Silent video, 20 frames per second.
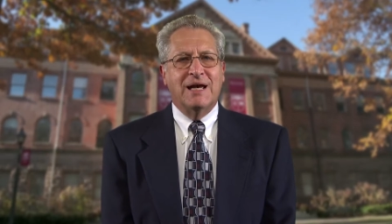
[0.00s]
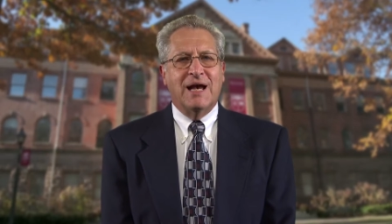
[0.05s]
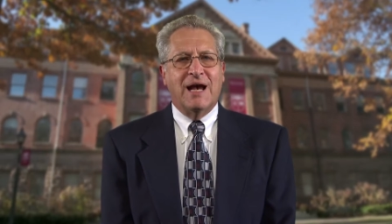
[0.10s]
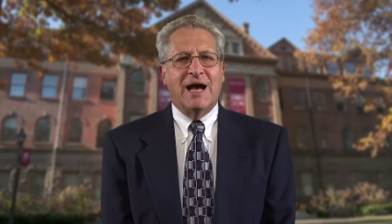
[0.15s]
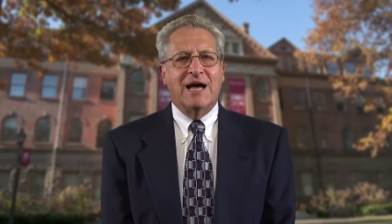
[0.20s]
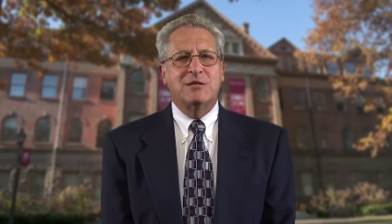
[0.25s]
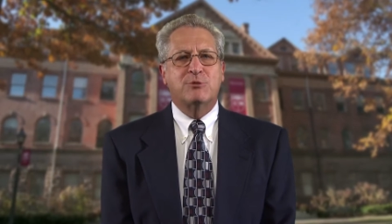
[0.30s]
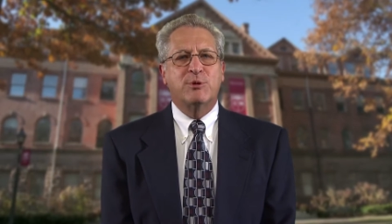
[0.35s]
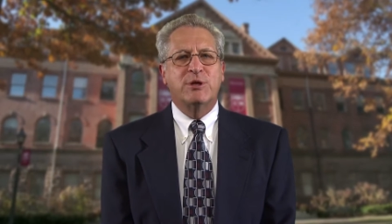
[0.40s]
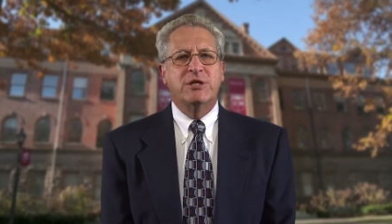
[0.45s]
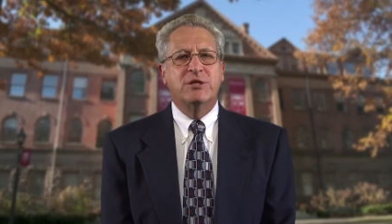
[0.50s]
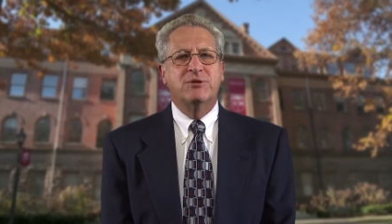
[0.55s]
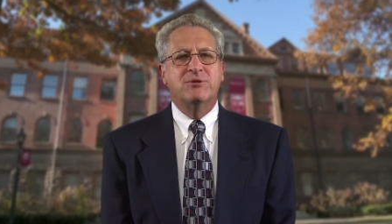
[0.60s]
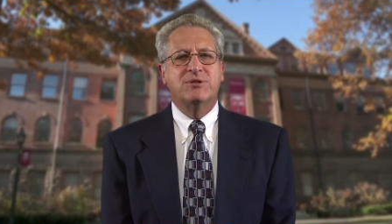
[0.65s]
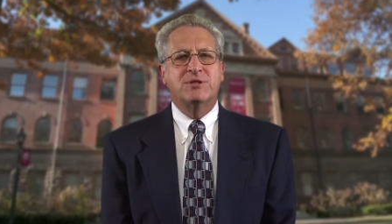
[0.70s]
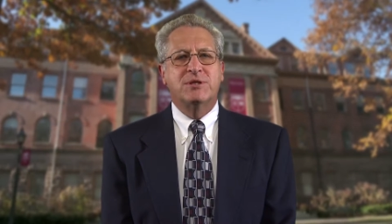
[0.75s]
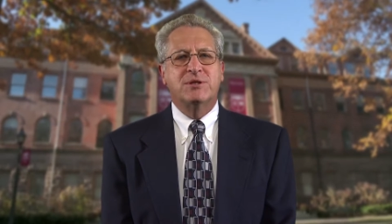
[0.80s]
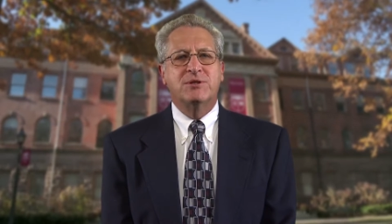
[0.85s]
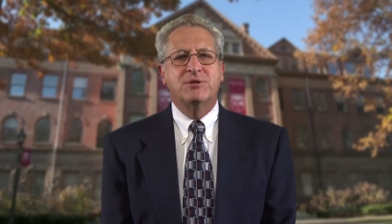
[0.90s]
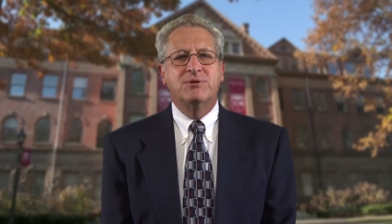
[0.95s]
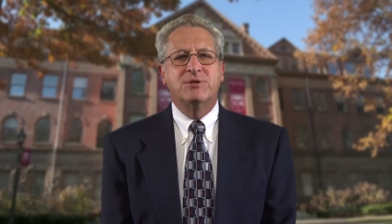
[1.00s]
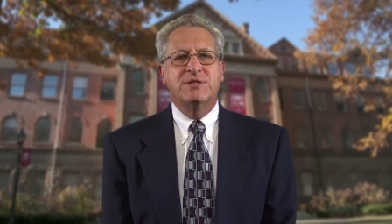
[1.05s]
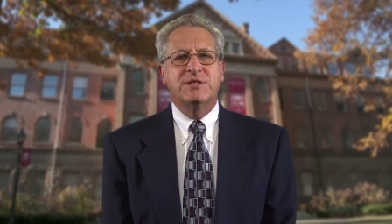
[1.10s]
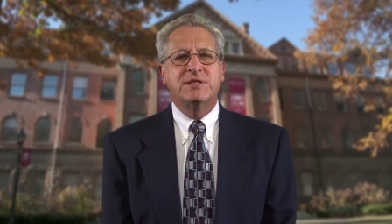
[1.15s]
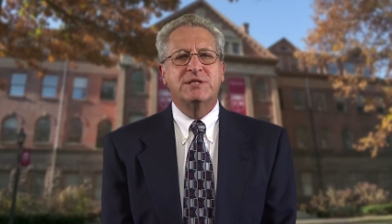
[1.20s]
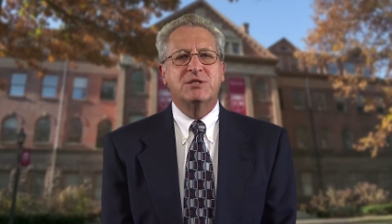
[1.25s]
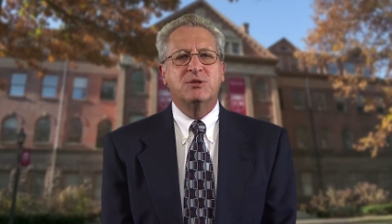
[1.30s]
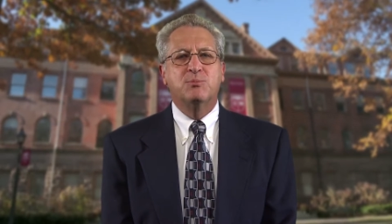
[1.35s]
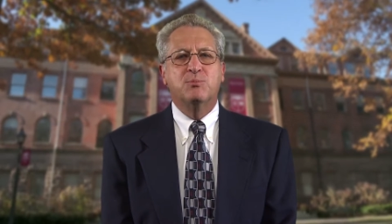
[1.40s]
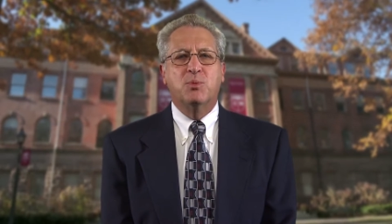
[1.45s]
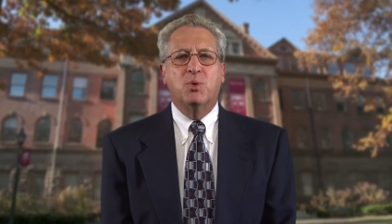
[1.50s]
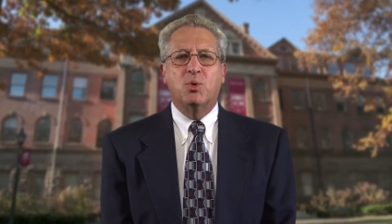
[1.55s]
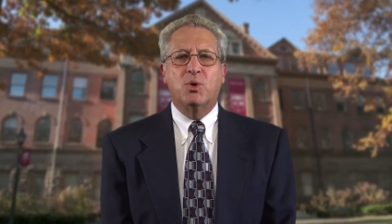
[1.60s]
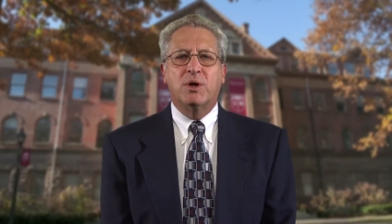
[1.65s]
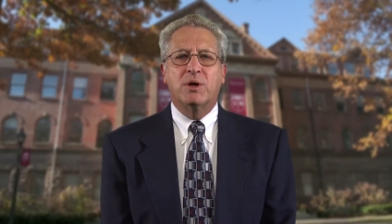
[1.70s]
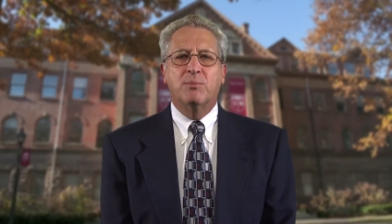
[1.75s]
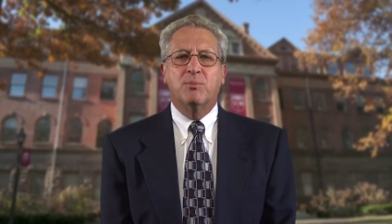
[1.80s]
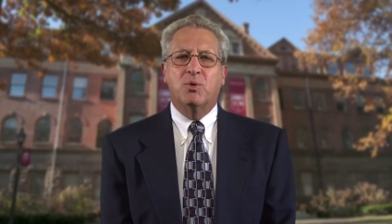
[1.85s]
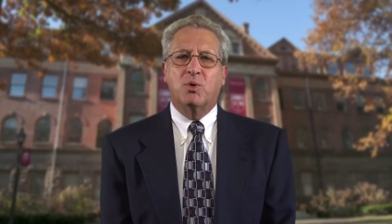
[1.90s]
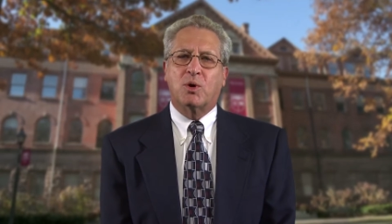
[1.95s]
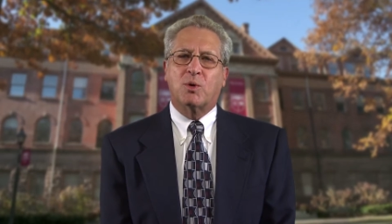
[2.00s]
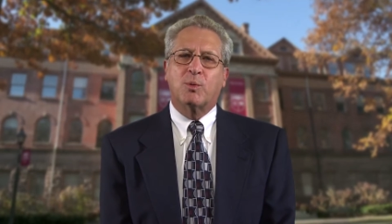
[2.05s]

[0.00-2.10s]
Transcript: As we use the new system more and more,